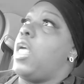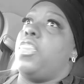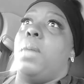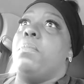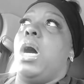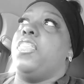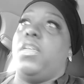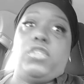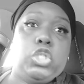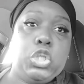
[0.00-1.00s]
the month
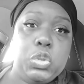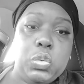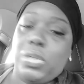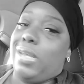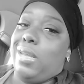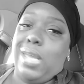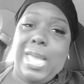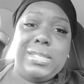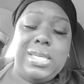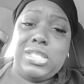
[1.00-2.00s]
of June
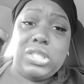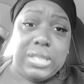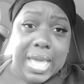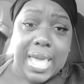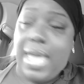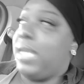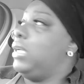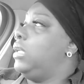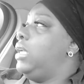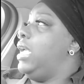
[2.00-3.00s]
and then July,
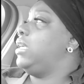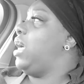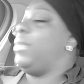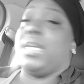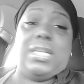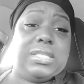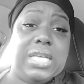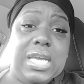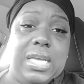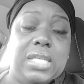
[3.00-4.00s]
he can come and get his
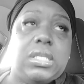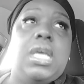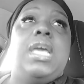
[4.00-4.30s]
kids.